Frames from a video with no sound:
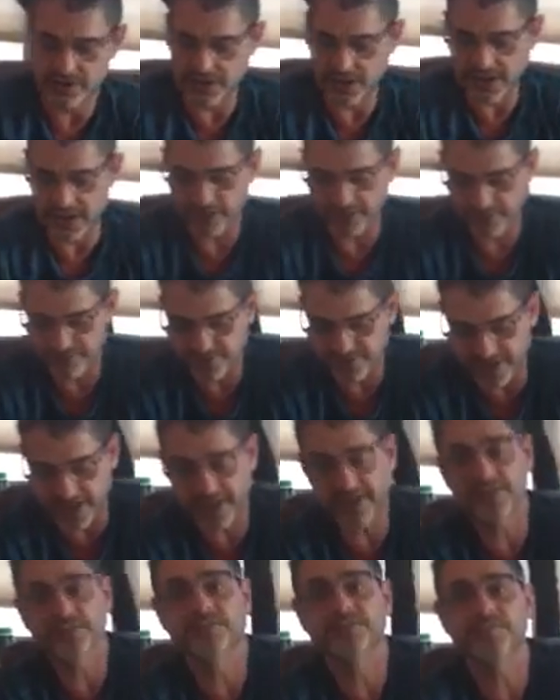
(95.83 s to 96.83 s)
And
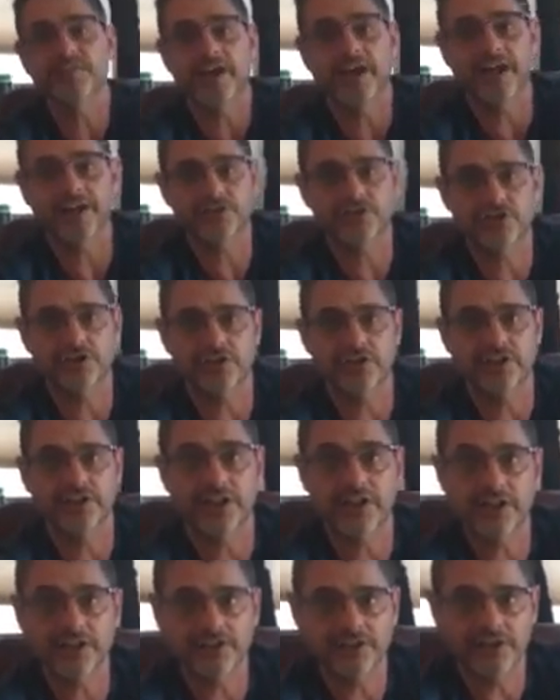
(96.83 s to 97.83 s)
that is actually
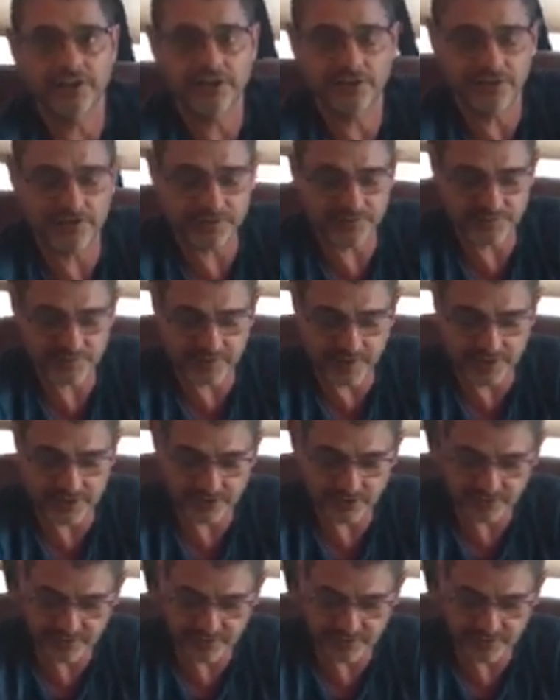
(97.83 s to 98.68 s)
it, and you're set.